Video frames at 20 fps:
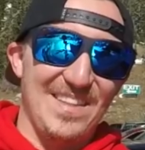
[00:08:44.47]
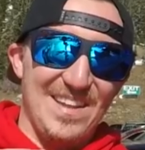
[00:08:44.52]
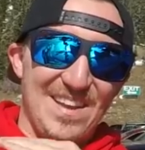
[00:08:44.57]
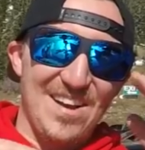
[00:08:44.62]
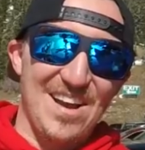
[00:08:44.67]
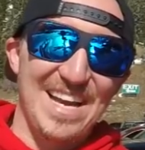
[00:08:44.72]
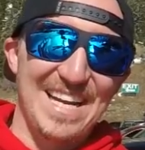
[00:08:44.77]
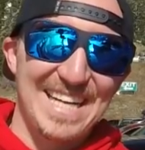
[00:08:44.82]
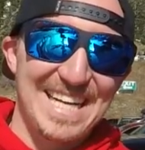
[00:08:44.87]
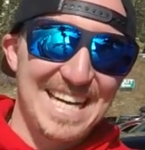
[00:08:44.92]

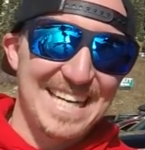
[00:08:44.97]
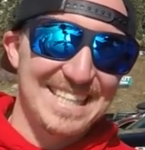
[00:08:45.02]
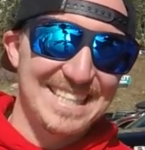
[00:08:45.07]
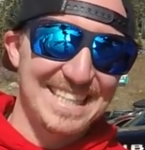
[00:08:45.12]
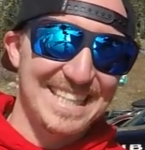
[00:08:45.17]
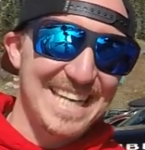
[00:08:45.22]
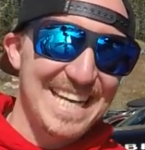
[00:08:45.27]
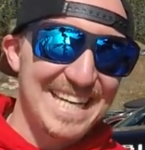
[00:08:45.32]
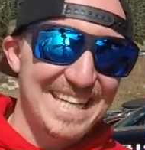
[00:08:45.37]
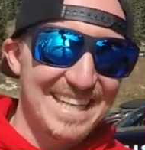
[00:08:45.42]
All right, guys,
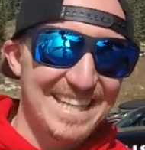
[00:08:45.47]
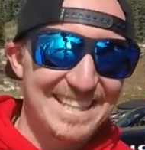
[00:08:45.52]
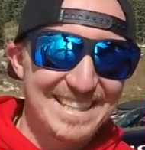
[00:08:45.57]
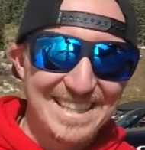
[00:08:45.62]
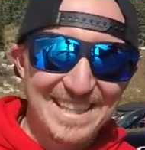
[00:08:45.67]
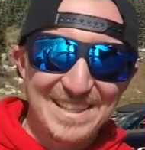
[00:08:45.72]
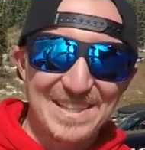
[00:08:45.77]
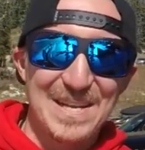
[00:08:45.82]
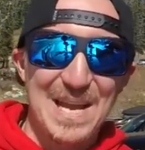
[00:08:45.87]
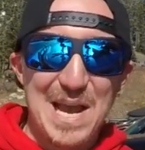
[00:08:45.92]
I can't
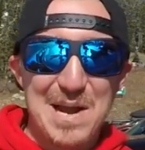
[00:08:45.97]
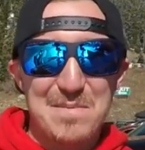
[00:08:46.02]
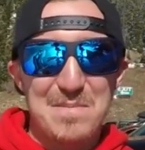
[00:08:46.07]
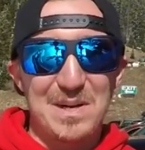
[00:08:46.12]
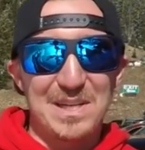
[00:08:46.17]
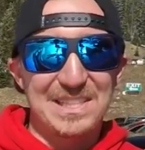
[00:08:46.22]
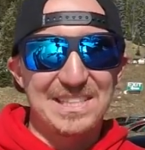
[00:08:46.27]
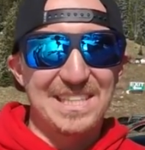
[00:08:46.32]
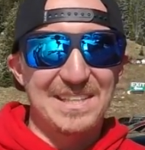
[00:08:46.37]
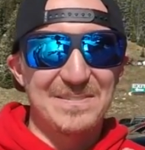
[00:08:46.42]
tell you how
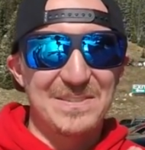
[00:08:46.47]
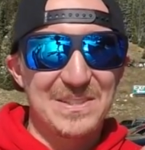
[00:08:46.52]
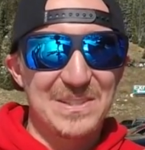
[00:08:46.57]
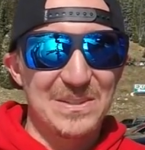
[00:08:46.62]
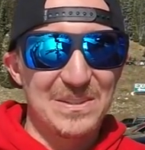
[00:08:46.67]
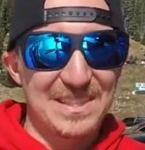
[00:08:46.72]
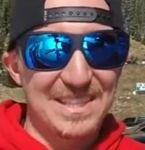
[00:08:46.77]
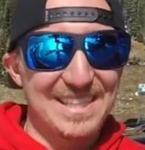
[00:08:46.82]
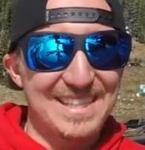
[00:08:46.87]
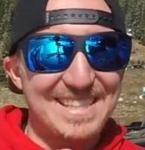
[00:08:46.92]
much I'm
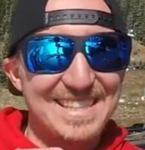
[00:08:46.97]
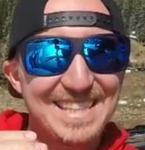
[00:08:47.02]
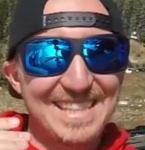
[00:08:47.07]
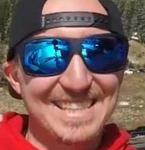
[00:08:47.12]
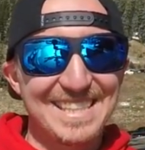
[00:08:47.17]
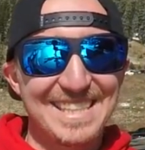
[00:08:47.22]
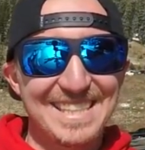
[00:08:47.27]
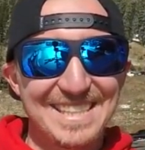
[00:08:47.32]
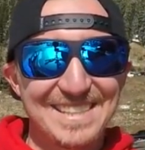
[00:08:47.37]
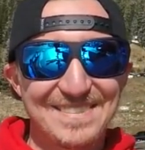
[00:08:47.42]
stoked that the
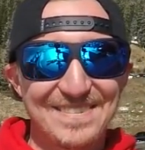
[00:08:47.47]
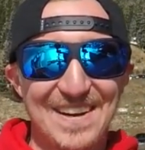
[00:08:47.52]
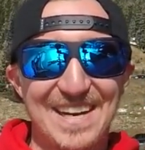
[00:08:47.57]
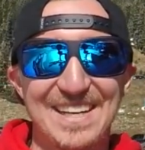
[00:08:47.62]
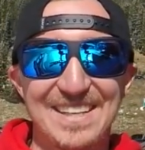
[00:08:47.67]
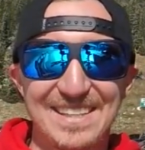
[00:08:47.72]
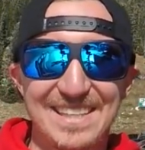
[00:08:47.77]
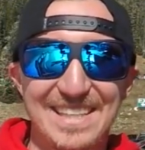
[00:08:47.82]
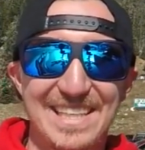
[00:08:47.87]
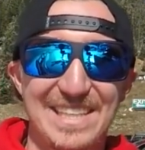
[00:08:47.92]
season is
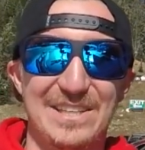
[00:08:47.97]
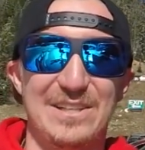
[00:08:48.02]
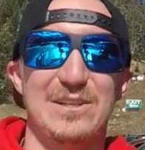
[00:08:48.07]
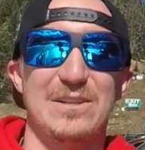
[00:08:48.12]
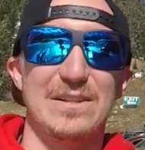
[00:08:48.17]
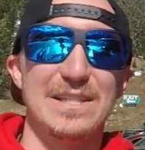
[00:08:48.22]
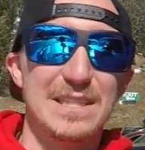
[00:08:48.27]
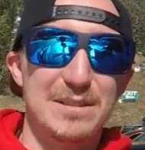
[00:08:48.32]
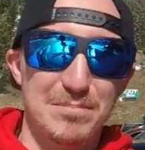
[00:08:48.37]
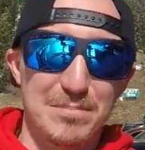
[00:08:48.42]
finally here, at
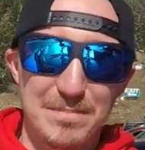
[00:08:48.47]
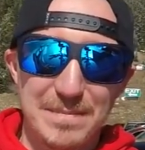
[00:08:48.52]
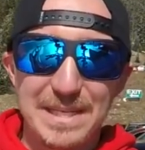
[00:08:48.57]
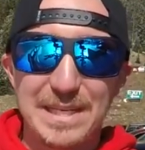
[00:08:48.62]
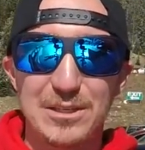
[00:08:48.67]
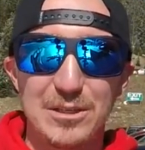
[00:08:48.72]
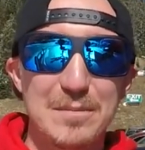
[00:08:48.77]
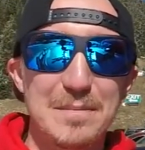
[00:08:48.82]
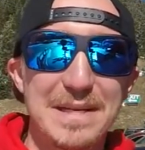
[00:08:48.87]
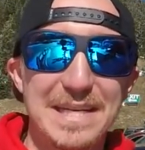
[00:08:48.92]
least
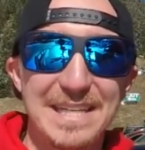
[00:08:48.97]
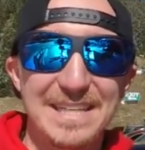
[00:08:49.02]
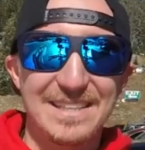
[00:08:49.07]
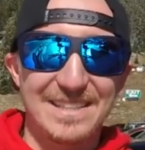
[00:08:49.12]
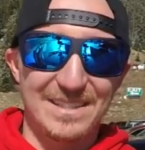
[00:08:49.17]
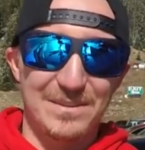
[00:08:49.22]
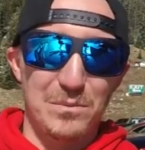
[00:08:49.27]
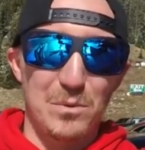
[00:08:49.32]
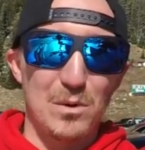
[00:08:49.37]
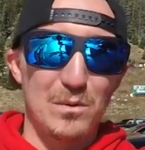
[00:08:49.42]
near me,
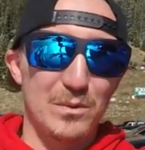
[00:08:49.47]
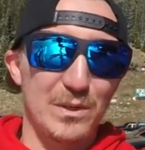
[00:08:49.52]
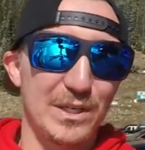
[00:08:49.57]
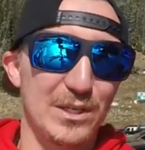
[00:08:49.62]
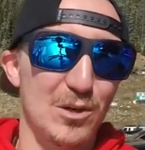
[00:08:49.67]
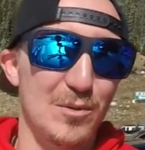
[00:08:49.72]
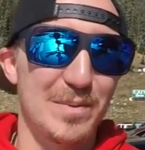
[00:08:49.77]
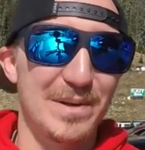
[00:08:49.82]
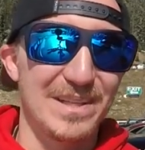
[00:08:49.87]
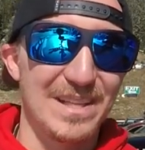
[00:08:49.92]
because Wolf Creek
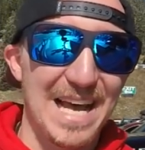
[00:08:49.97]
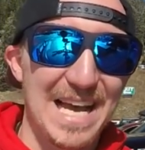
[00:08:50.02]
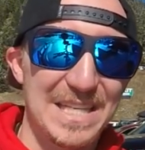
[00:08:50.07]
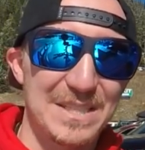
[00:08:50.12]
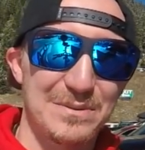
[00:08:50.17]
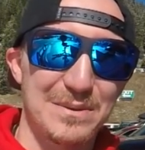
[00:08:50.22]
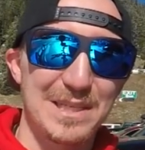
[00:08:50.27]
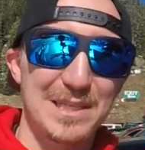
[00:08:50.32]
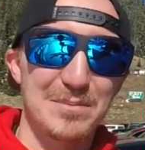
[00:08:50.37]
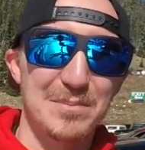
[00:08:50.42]
opened
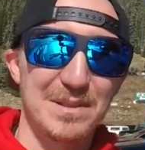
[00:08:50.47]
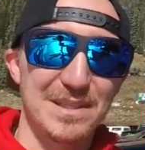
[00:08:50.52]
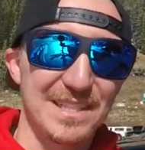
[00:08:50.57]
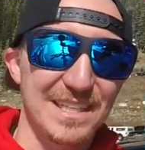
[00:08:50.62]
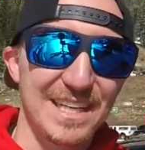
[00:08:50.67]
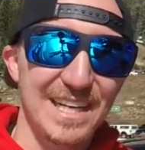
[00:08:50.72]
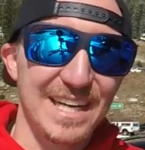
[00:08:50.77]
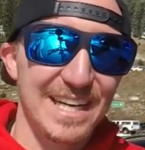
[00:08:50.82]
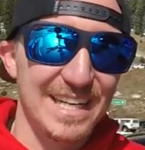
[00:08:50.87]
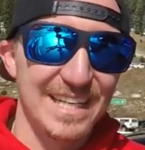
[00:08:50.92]
last week, but
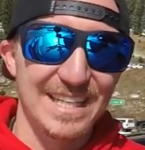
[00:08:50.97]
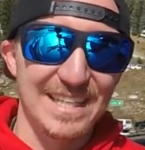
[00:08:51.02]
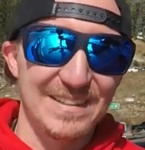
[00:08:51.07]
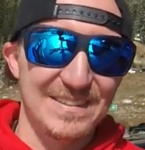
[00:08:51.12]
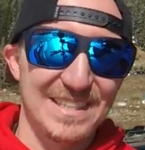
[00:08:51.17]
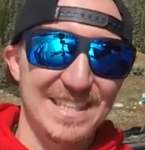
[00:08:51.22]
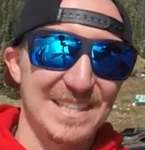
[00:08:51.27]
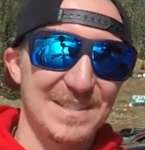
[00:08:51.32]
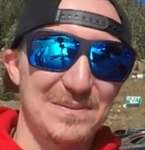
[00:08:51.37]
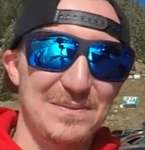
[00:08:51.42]

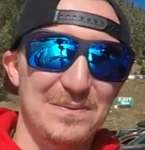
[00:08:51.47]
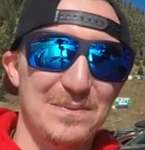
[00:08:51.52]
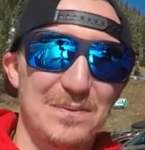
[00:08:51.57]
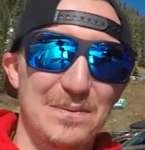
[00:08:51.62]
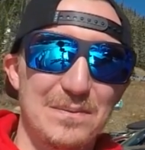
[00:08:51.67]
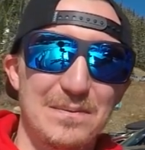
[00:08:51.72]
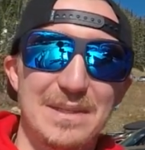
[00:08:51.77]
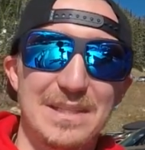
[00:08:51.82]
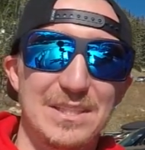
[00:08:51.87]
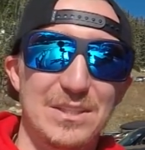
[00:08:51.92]
it's
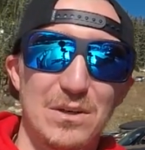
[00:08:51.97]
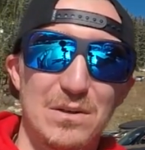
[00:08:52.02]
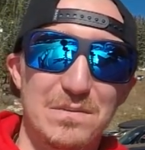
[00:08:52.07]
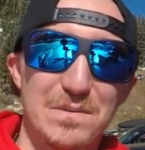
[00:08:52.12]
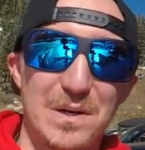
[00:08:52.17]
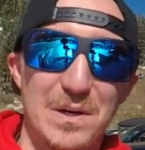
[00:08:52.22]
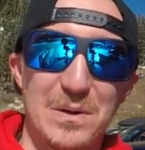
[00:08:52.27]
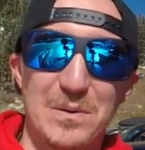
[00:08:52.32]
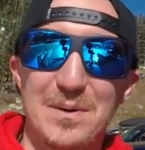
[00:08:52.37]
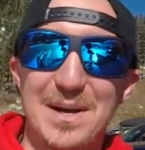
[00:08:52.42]
so
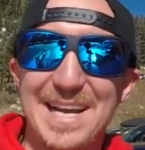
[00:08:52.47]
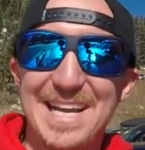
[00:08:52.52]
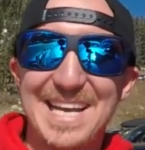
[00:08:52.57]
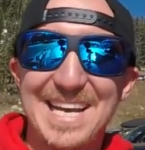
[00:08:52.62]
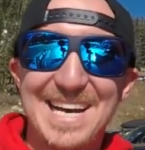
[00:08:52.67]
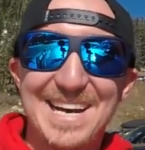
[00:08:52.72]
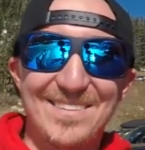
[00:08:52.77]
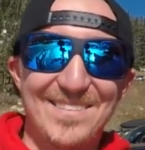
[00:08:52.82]
far away.